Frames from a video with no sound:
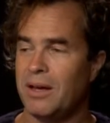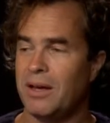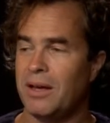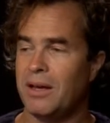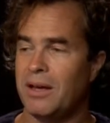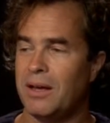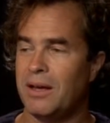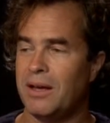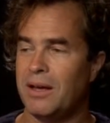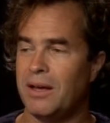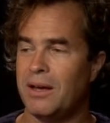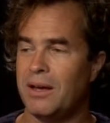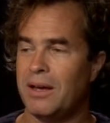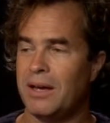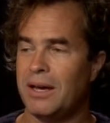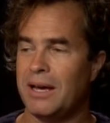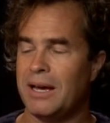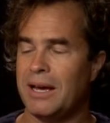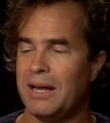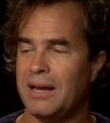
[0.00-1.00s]

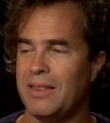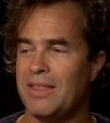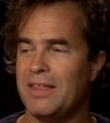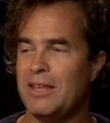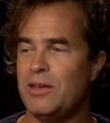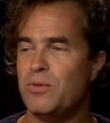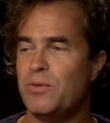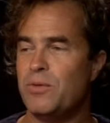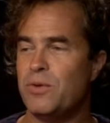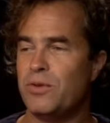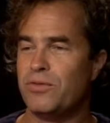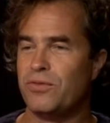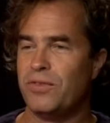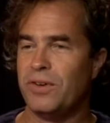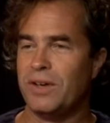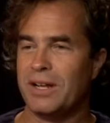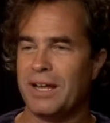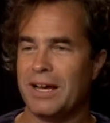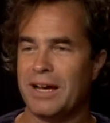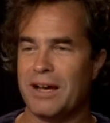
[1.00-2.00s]
And I think you always
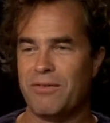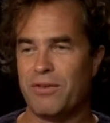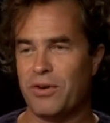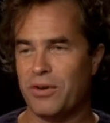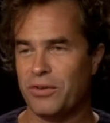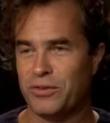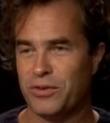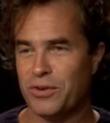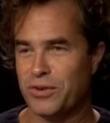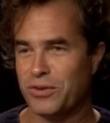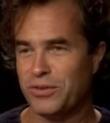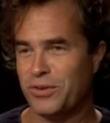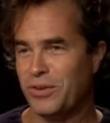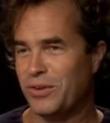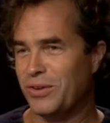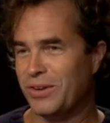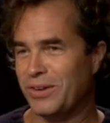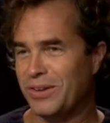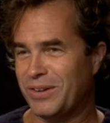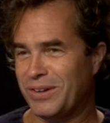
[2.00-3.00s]
feel like I've got a strong suit
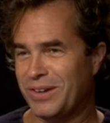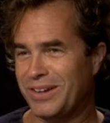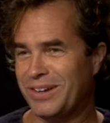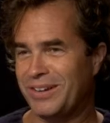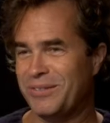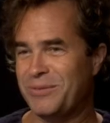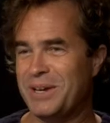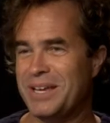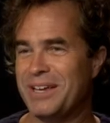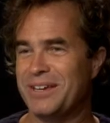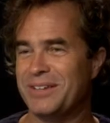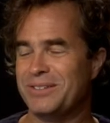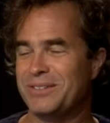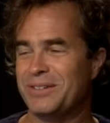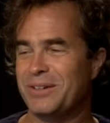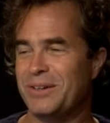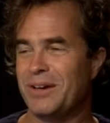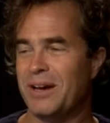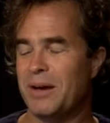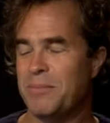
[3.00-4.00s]
and a weaker
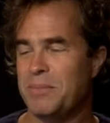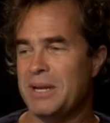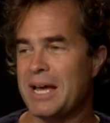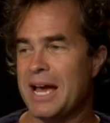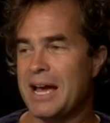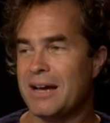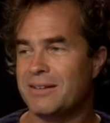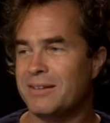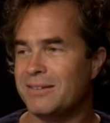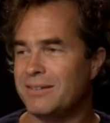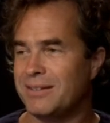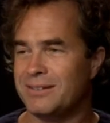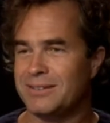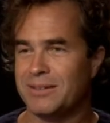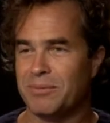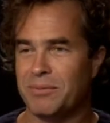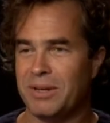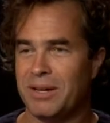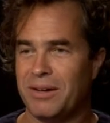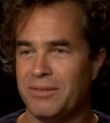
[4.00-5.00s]
suit. I mean, actors is
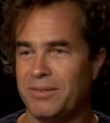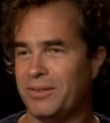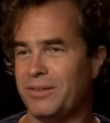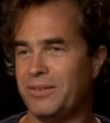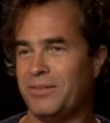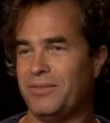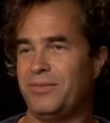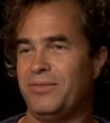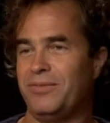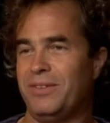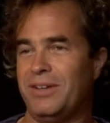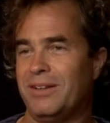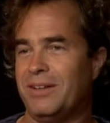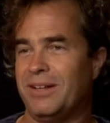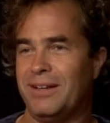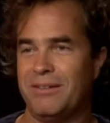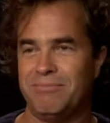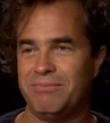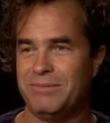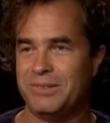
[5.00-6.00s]
something I just feel
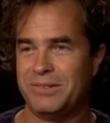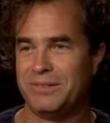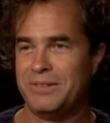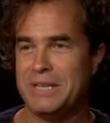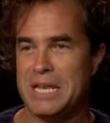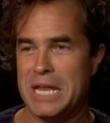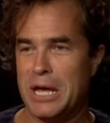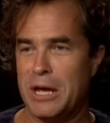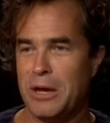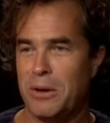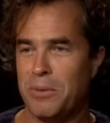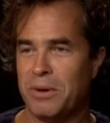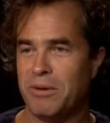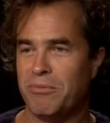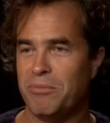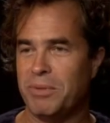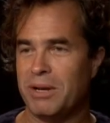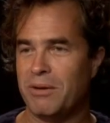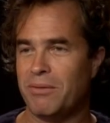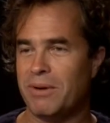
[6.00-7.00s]
I just know and
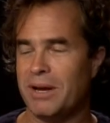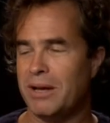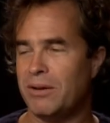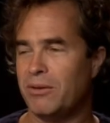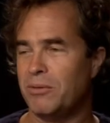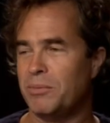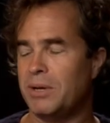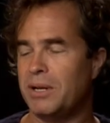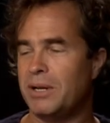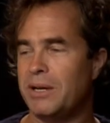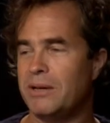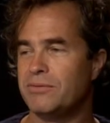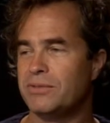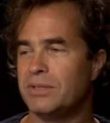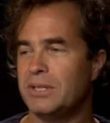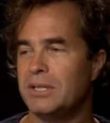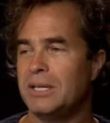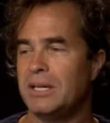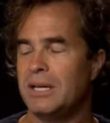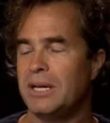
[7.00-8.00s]
have been around all my life.
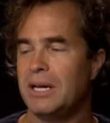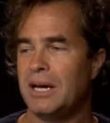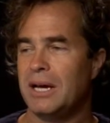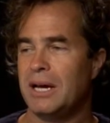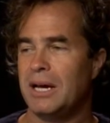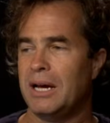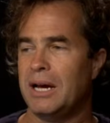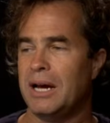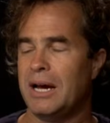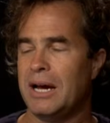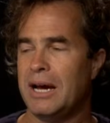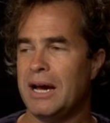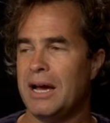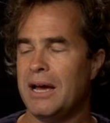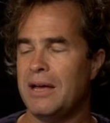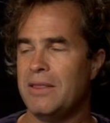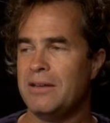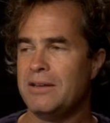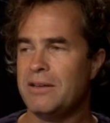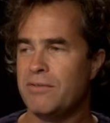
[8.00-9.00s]

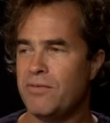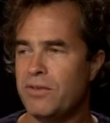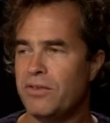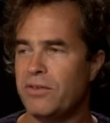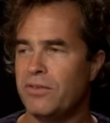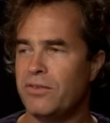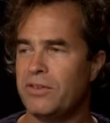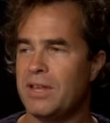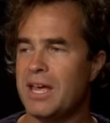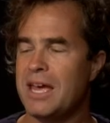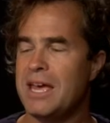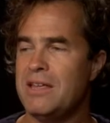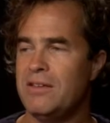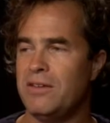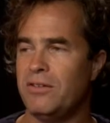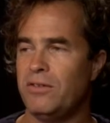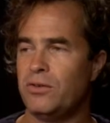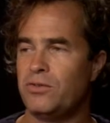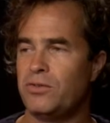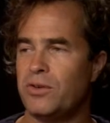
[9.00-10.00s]
The difference on stage
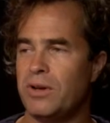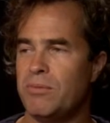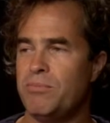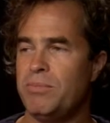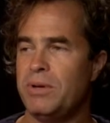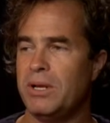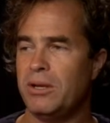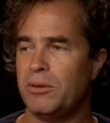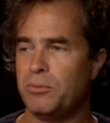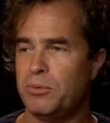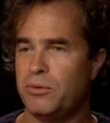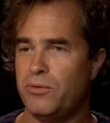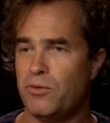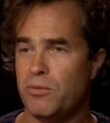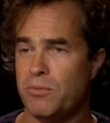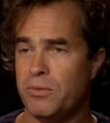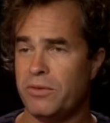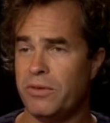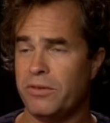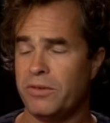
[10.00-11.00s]
is you're trying to build a
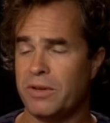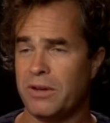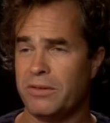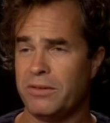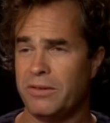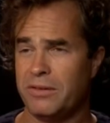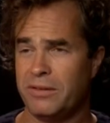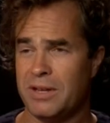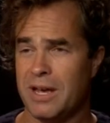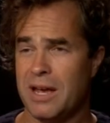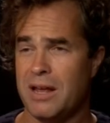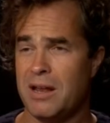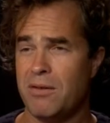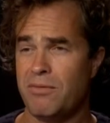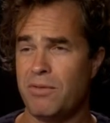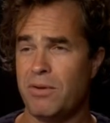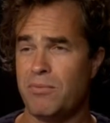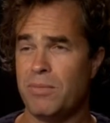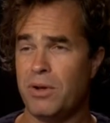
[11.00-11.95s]
performance that's going to sustain over